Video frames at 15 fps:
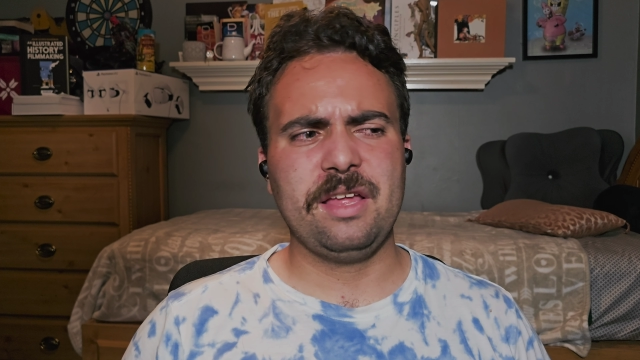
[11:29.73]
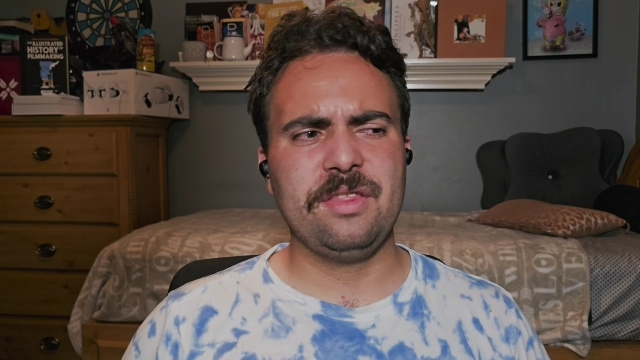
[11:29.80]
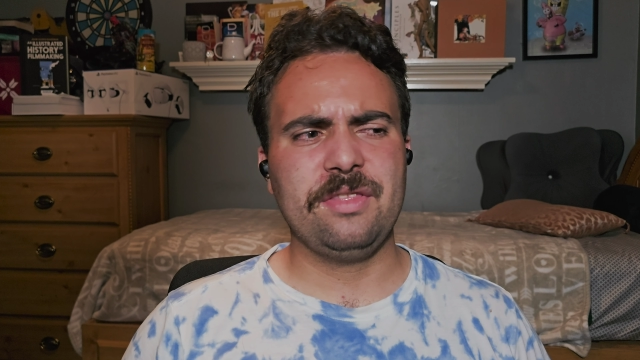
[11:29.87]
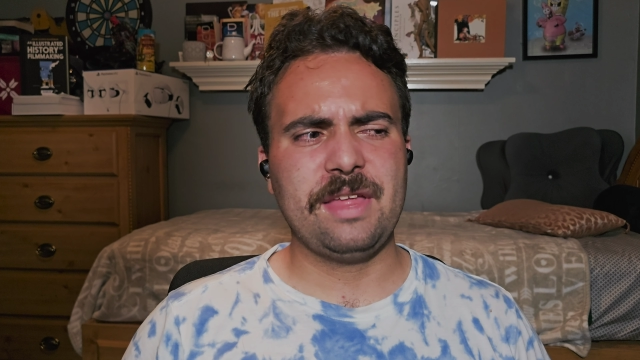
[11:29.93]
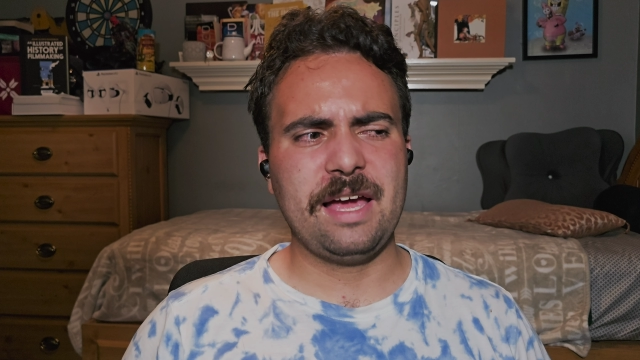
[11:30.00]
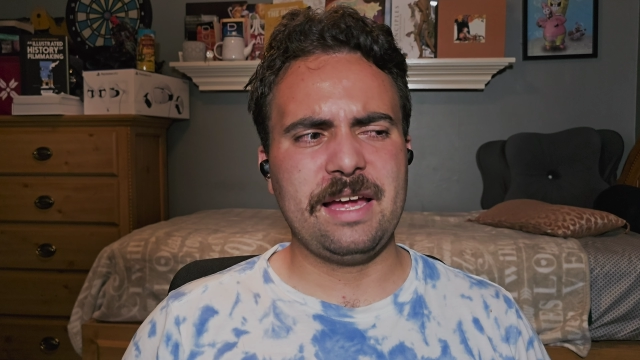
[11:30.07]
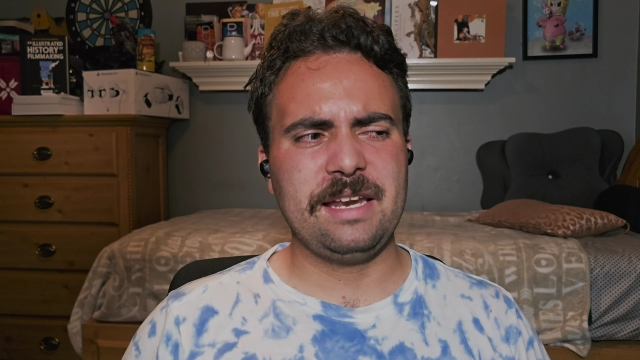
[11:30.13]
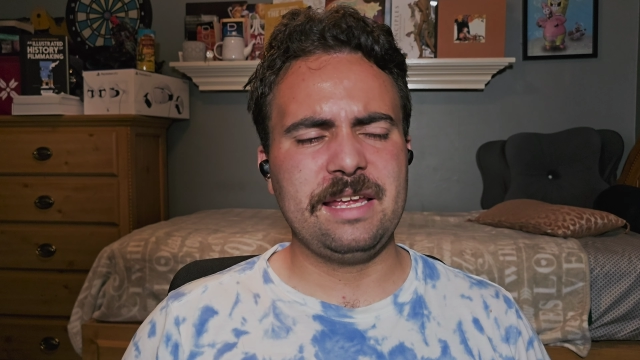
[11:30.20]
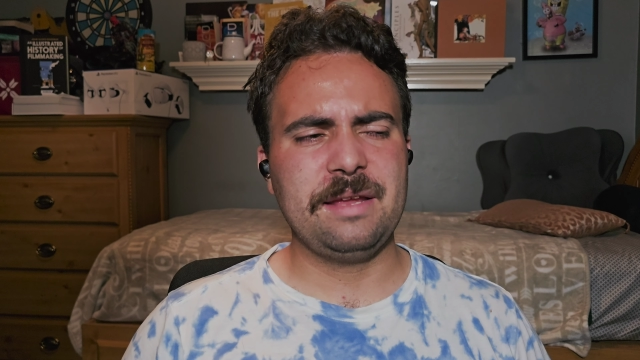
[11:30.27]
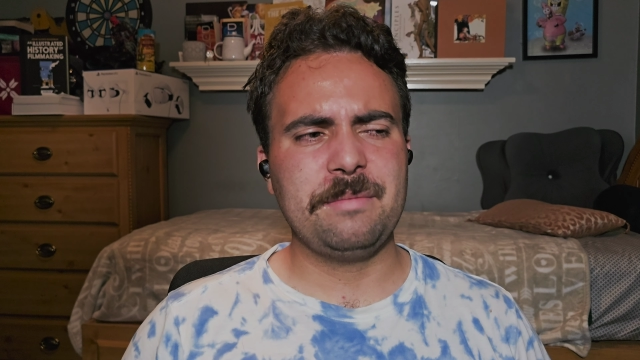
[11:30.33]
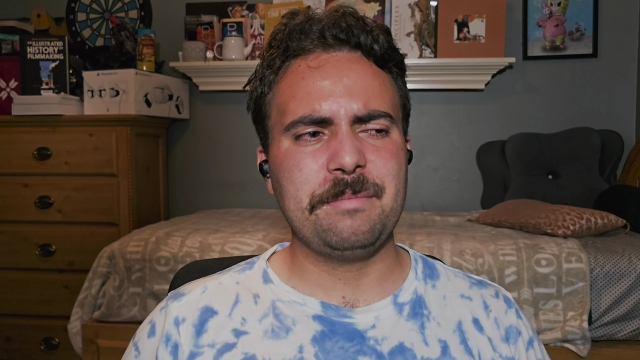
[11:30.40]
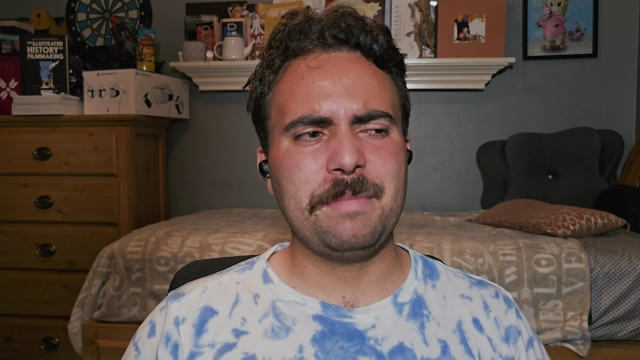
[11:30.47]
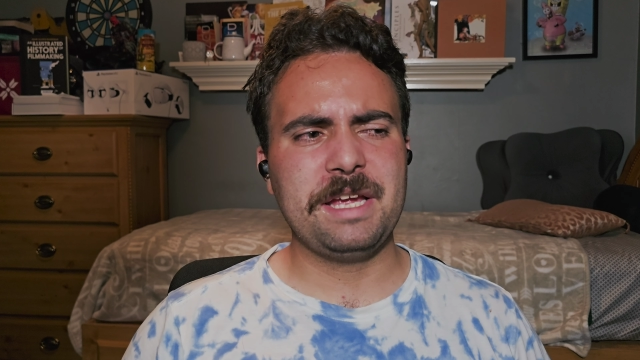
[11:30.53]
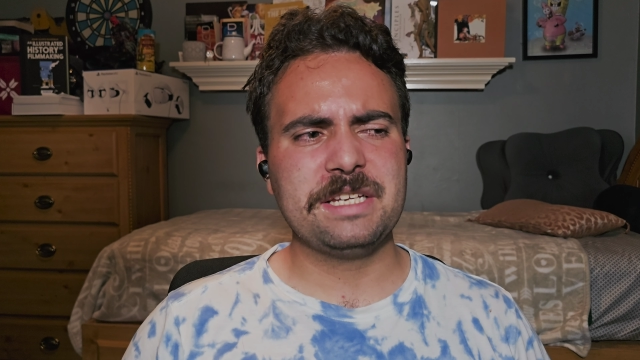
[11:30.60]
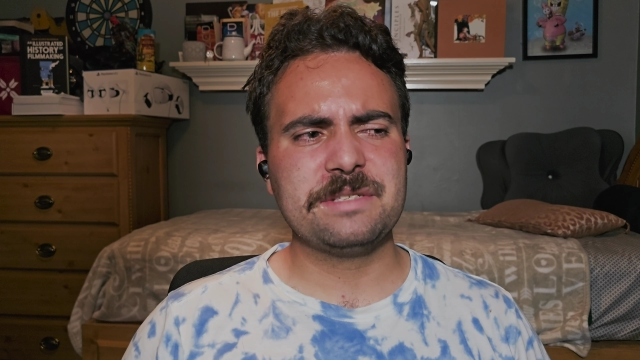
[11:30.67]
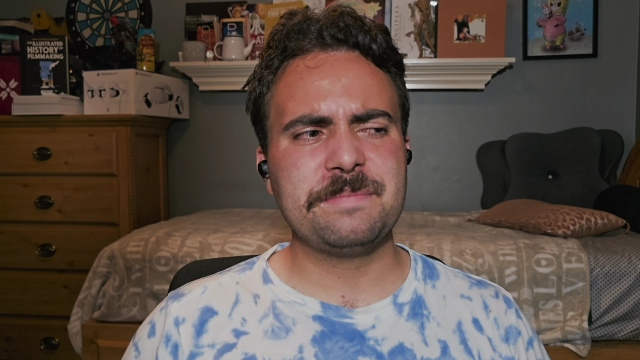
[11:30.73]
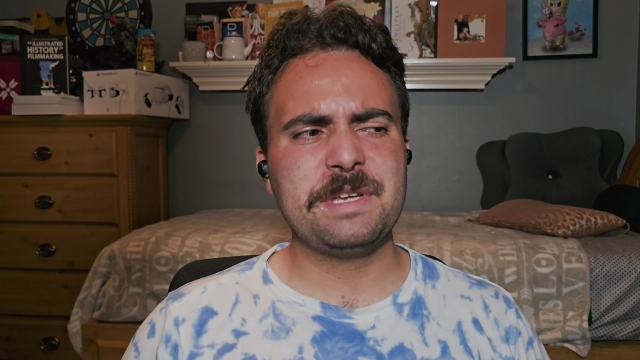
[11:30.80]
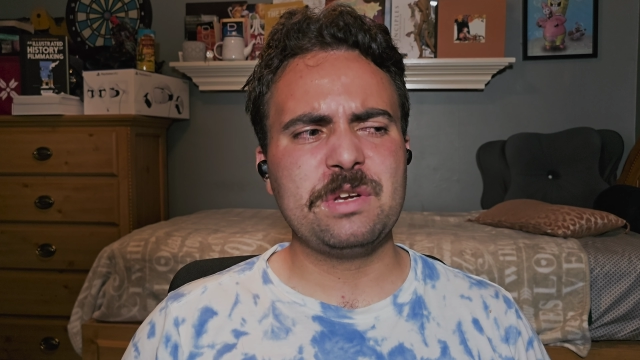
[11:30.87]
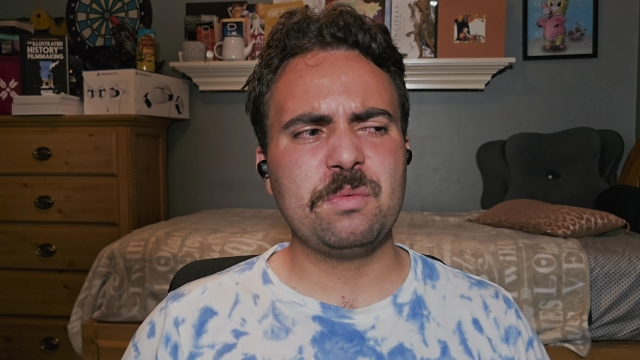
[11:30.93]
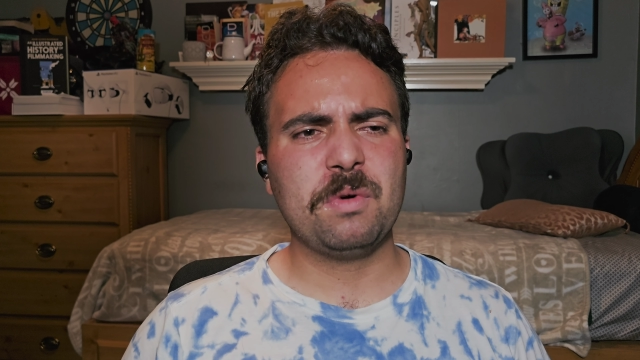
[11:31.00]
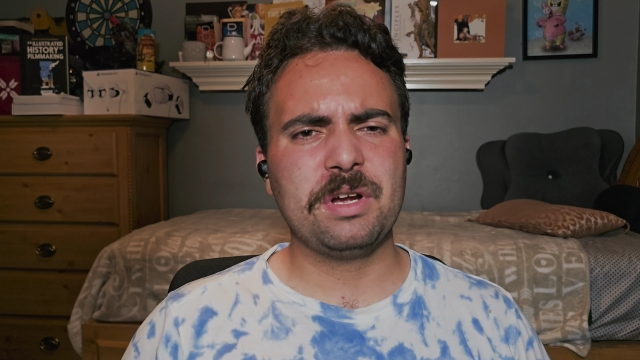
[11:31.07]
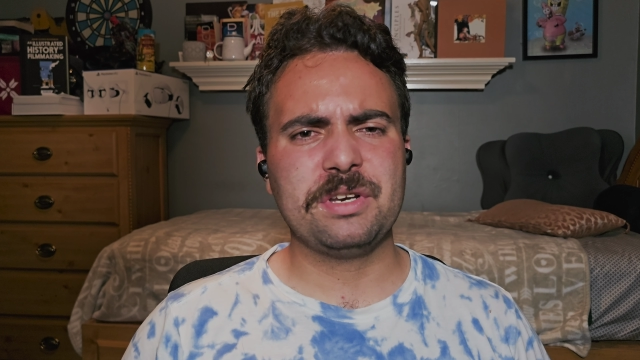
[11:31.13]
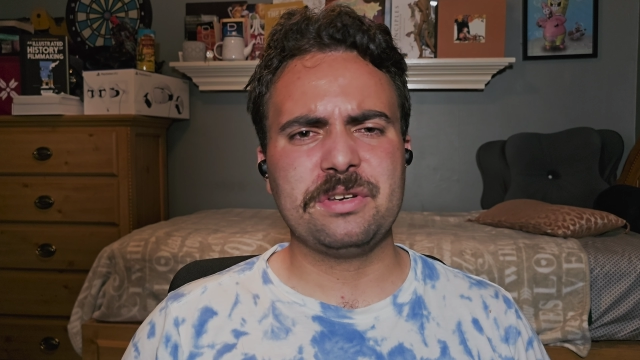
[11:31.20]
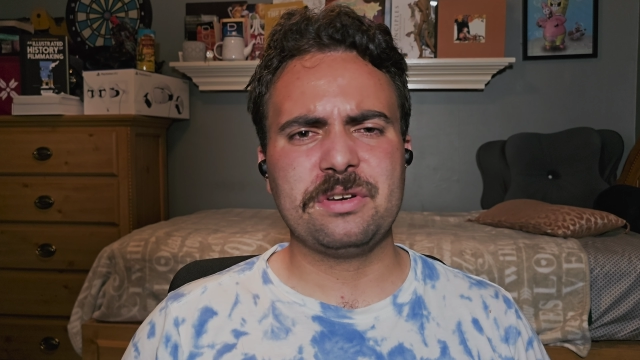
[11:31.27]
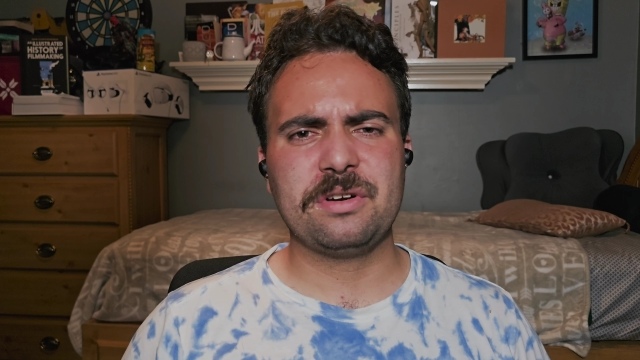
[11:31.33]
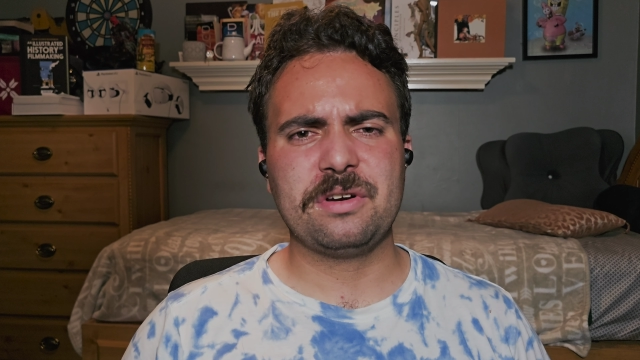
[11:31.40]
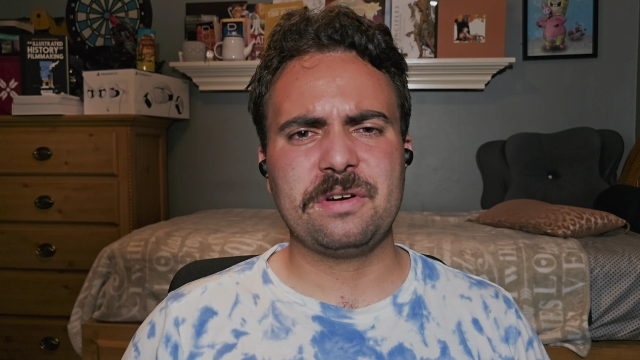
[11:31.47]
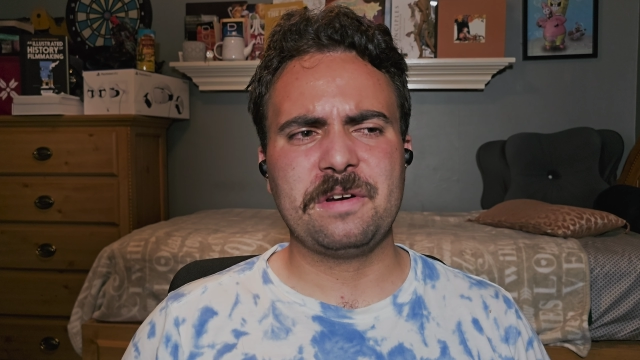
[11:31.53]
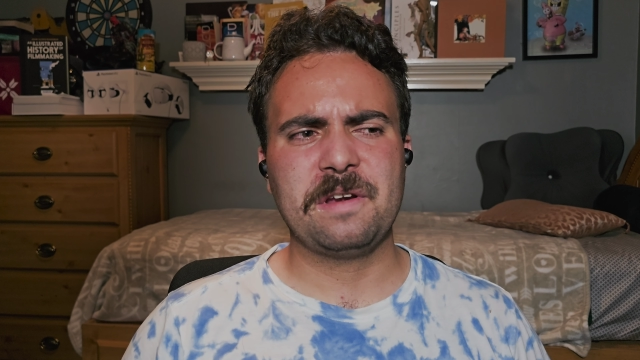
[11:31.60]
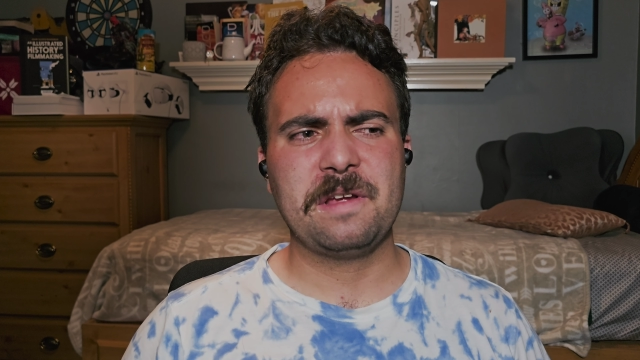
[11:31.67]
that it makes me
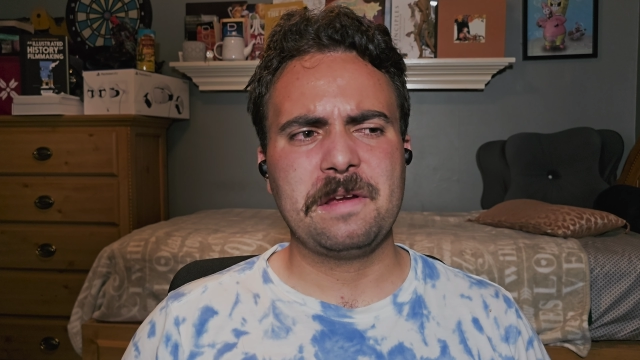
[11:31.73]
wonder,